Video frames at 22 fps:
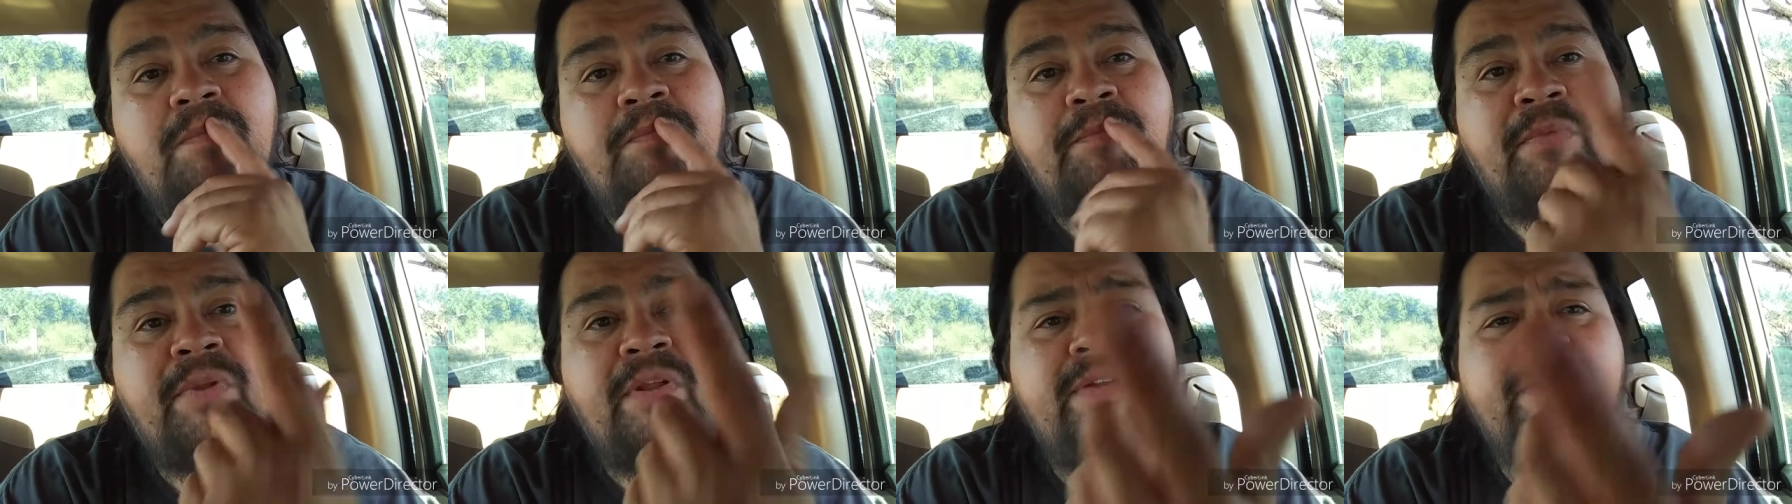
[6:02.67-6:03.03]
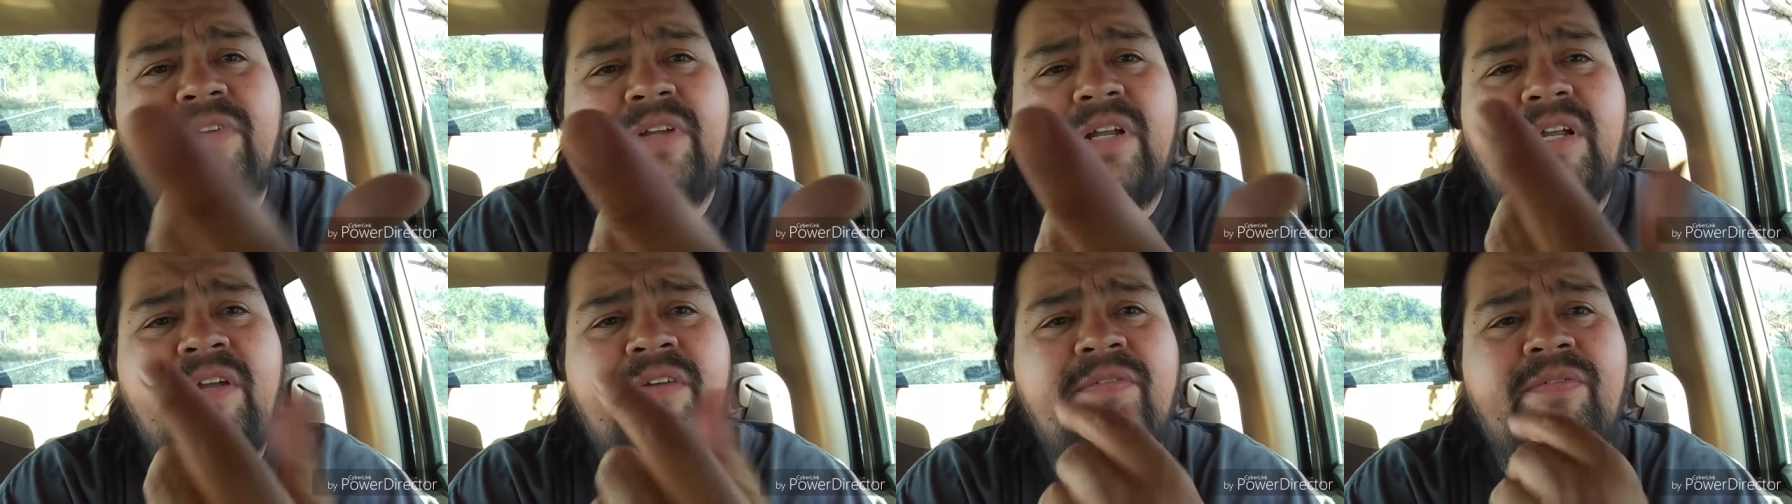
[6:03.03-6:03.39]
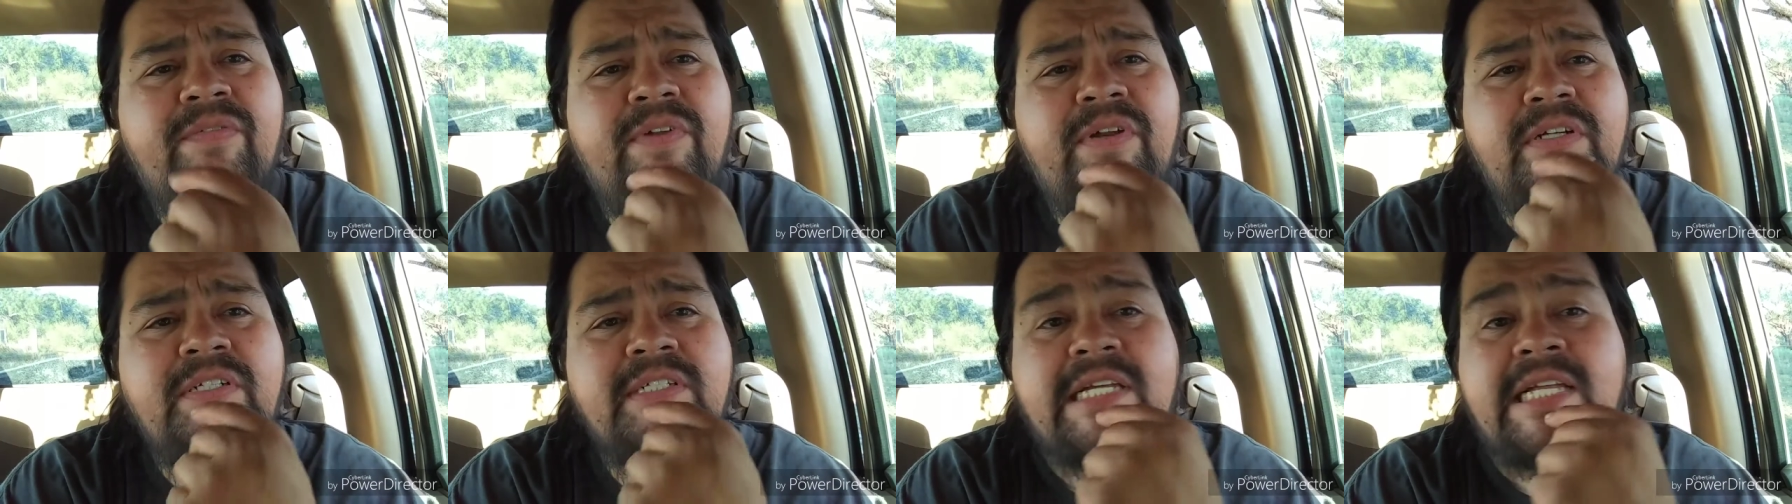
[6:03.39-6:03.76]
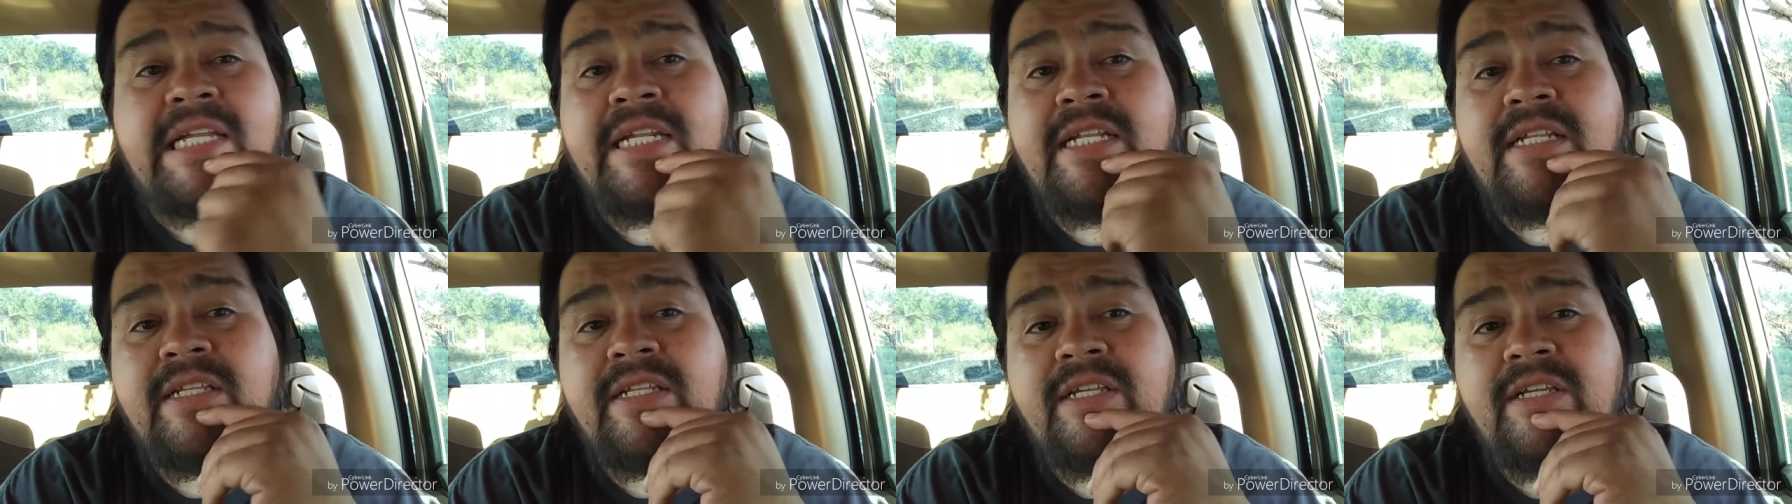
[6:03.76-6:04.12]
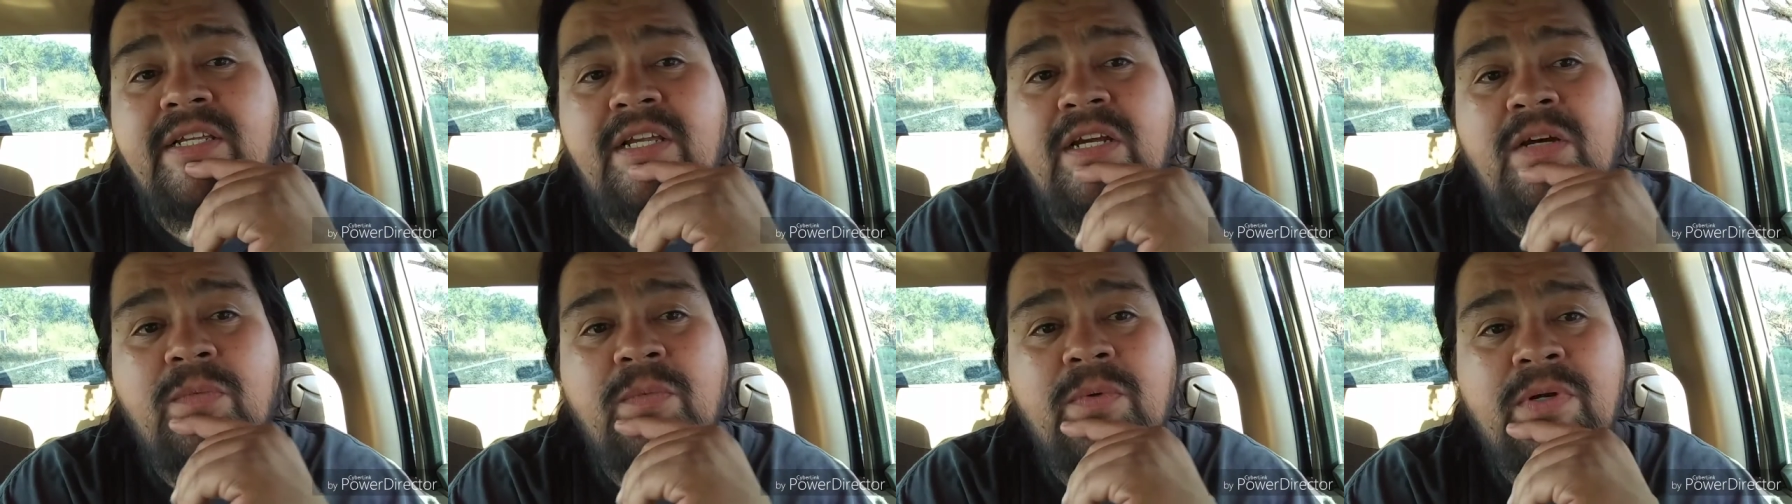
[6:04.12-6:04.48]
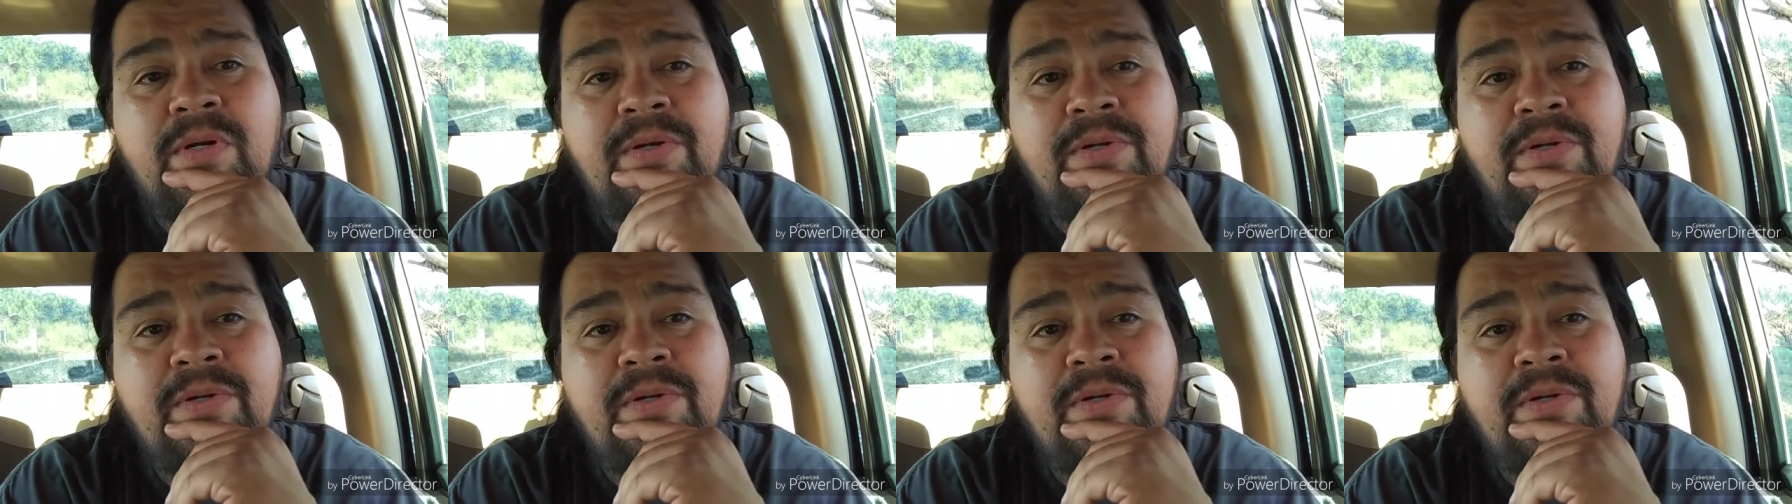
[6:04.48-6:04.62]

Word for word: But if there's anything y'all want to